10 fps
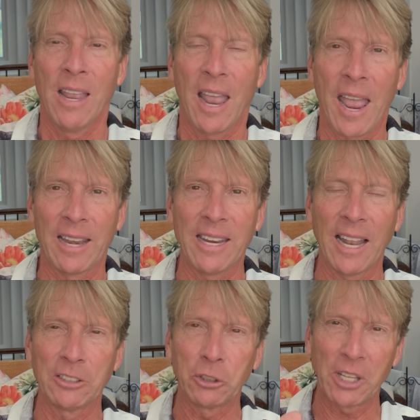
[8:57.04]
and he
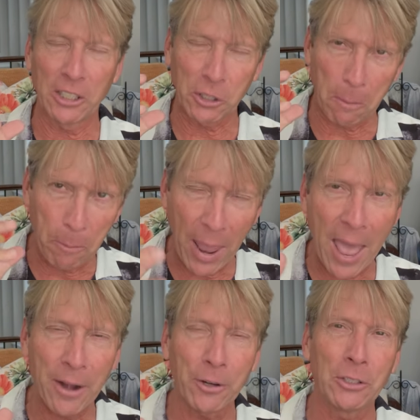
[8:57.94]
had such
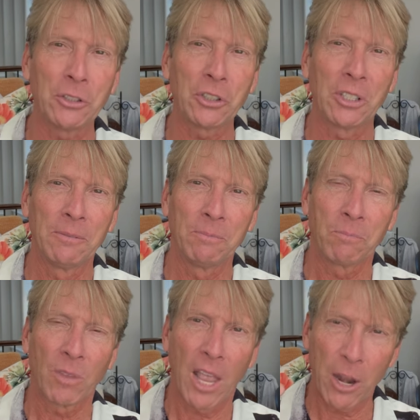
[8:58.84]
patterns
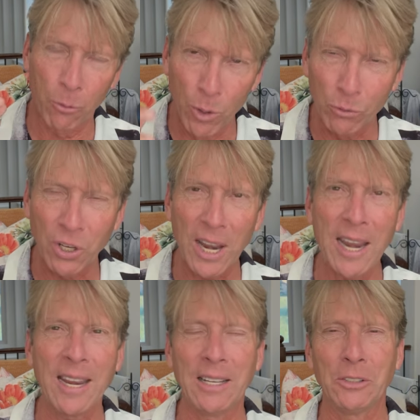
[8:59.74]
and
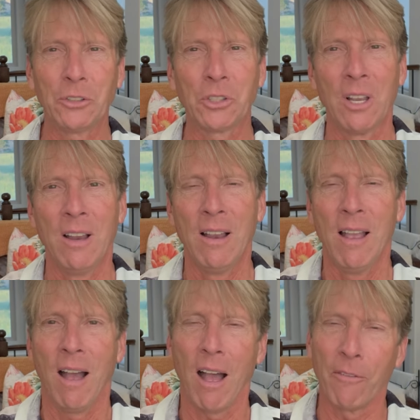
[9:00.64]
routines
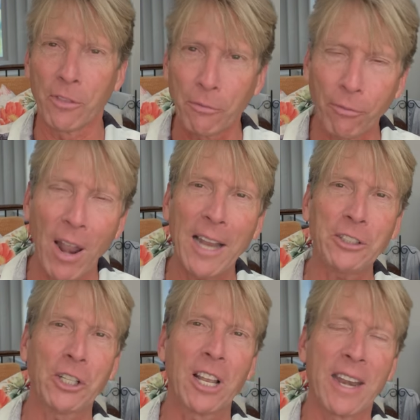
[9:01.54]
of the
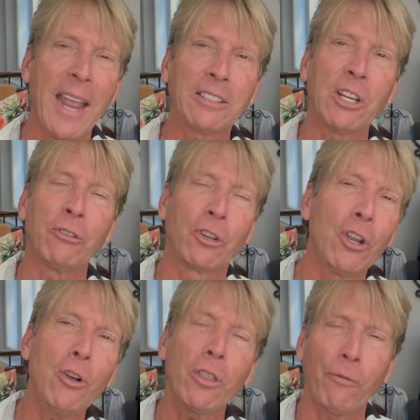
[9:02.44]
flesh connecting
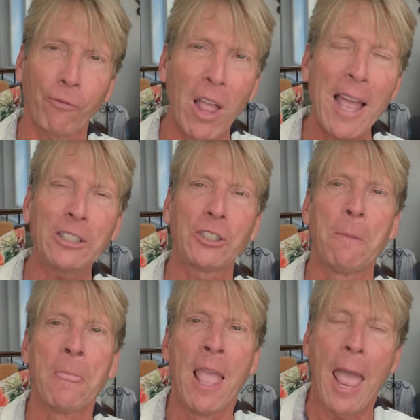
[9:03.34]
to the flesh
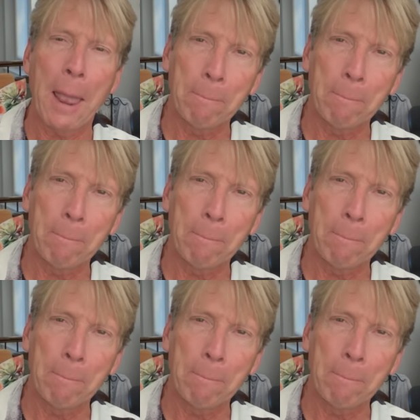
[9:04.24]
and